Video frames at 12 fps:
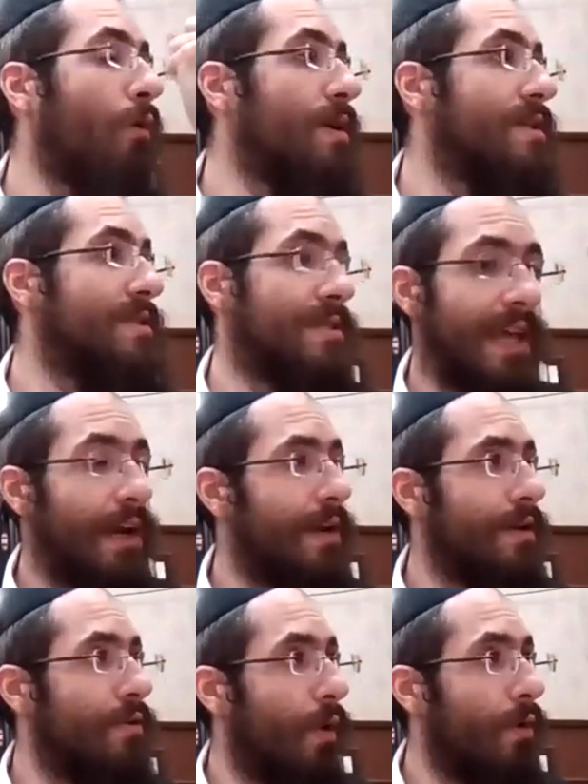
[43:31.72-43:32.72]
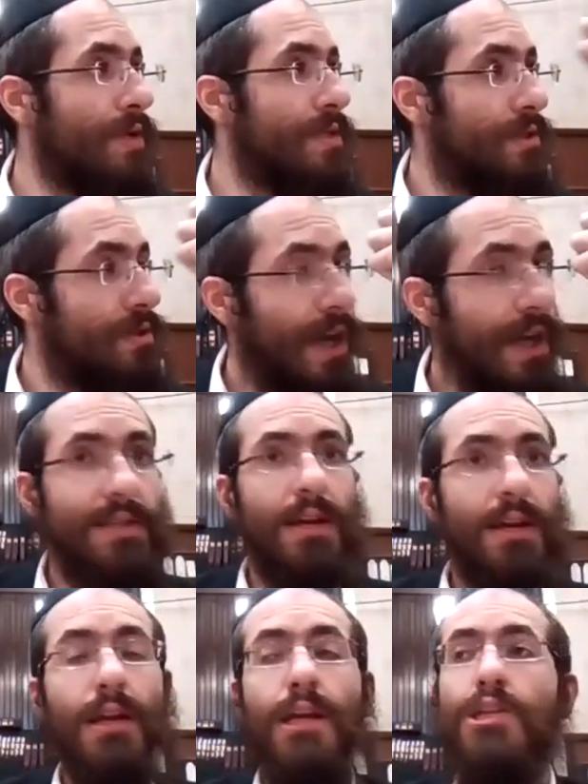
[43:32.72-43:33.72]
you always say, you always
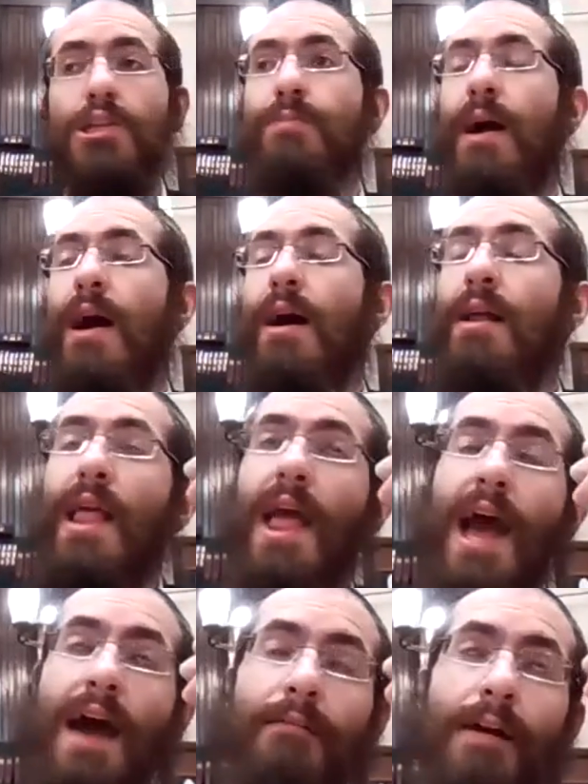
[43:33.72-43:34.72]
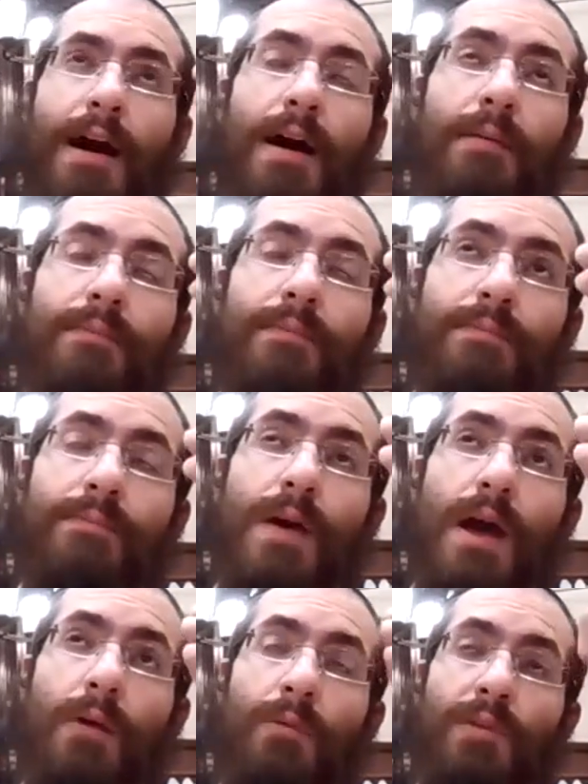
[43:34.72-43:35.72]
eat a Kriya Shema
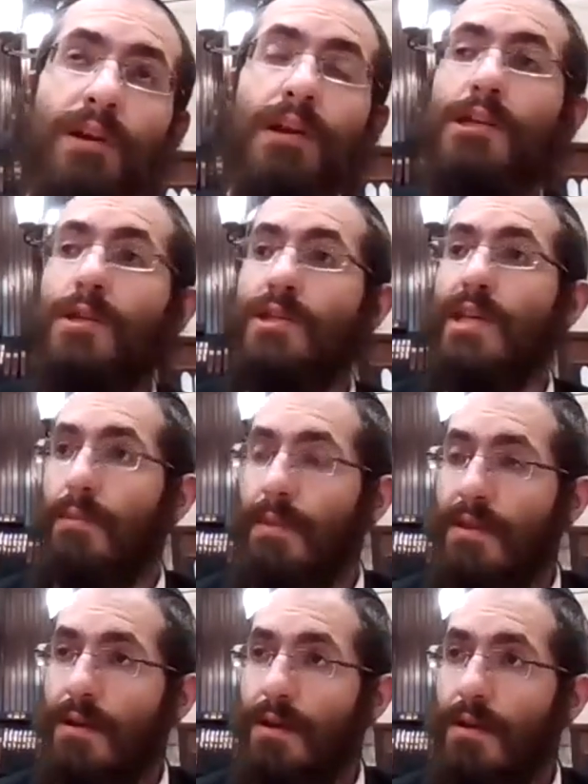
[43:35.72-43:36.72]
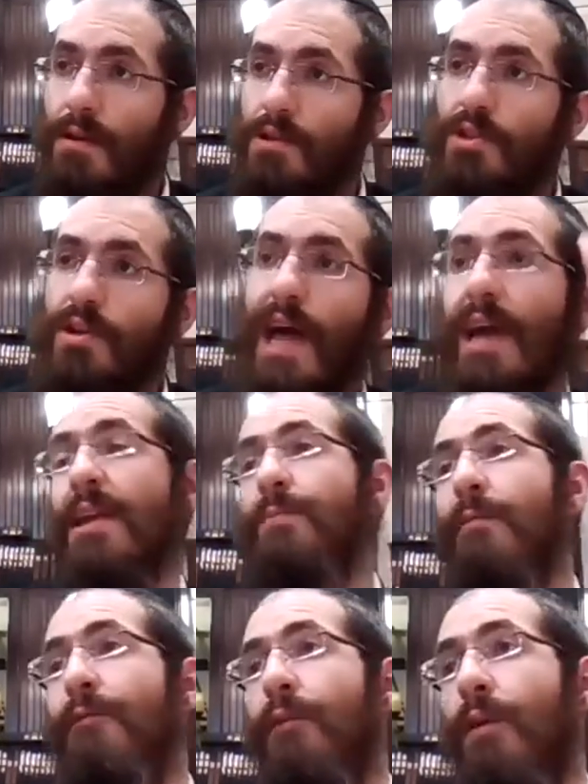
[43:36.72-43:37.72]
with a Kriya Shema Shalamita, you're allowed
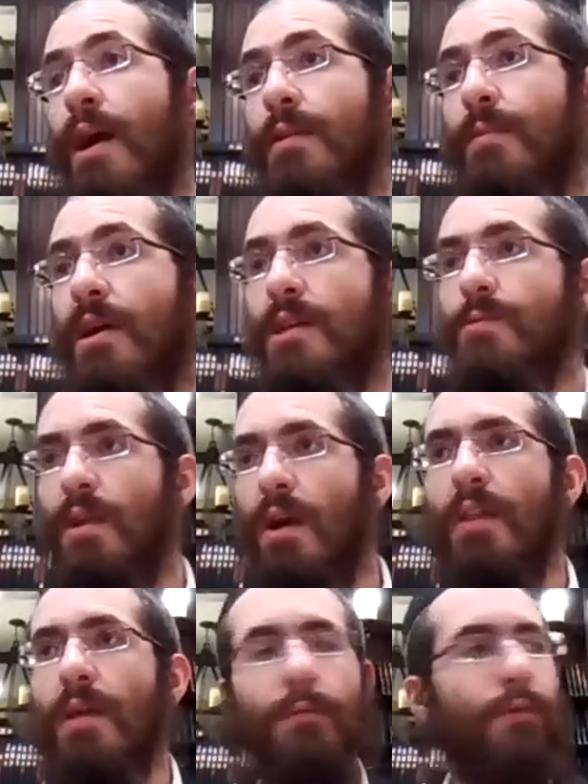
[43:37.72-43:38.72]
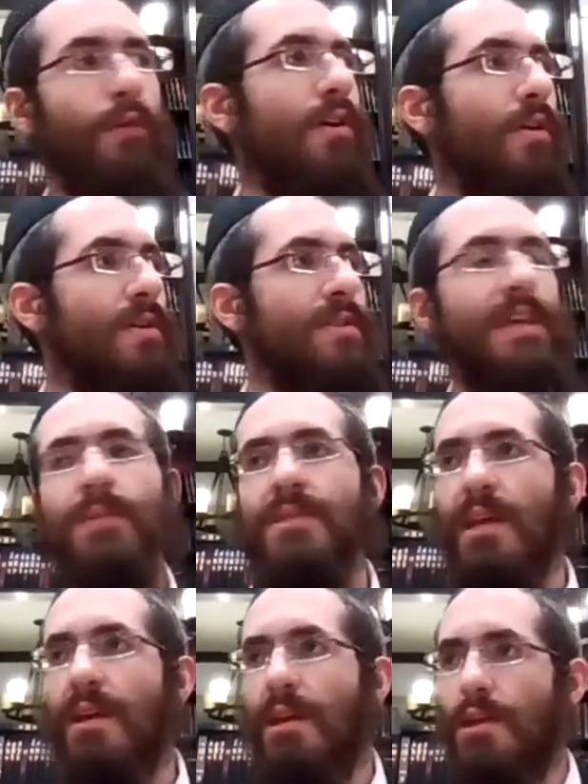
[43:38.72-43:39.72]
to eat beforehand because we know that before you go to sleep,
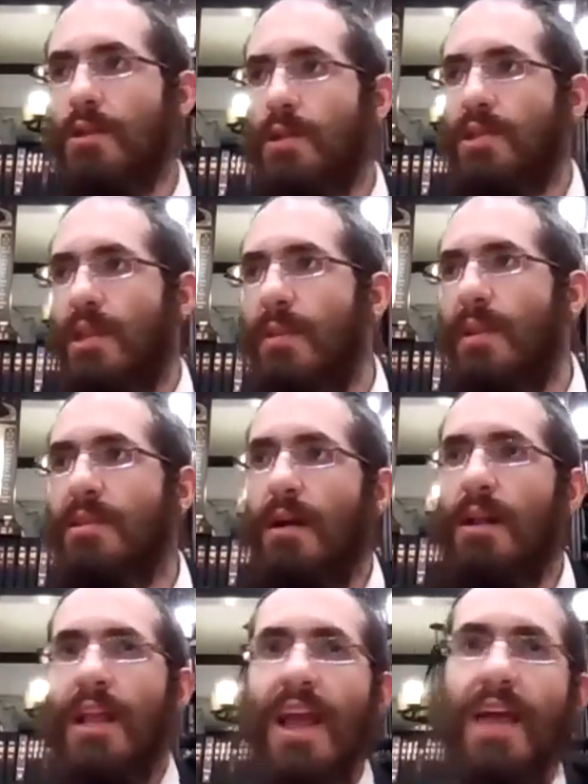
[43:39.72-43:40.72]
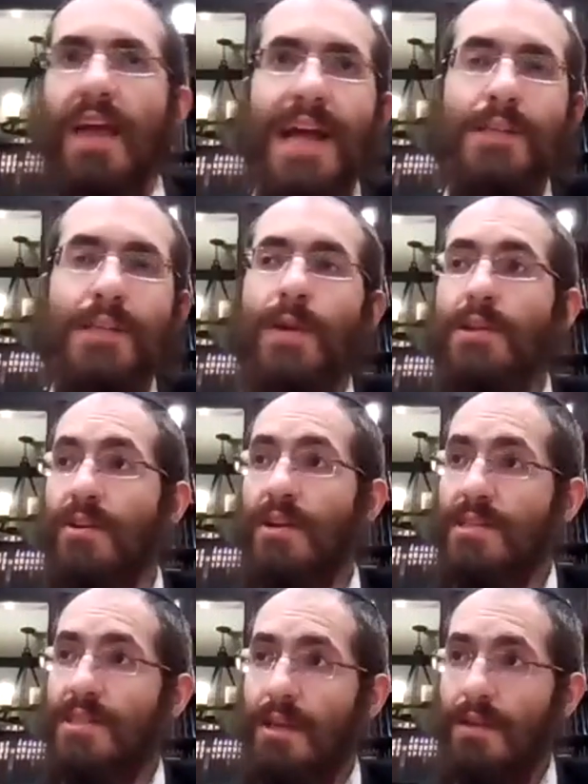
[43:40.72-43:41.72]
you say Kriya Shema Shalamita, and that's when
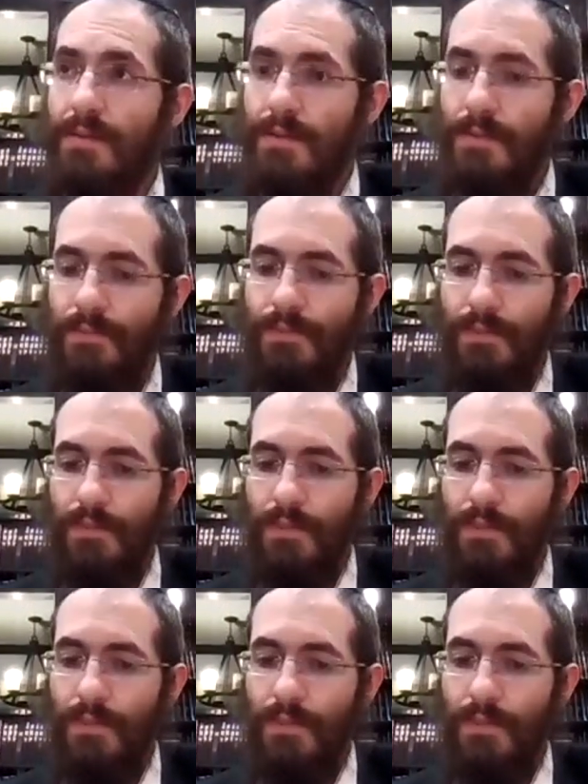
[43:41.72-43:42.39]
you're going to say it.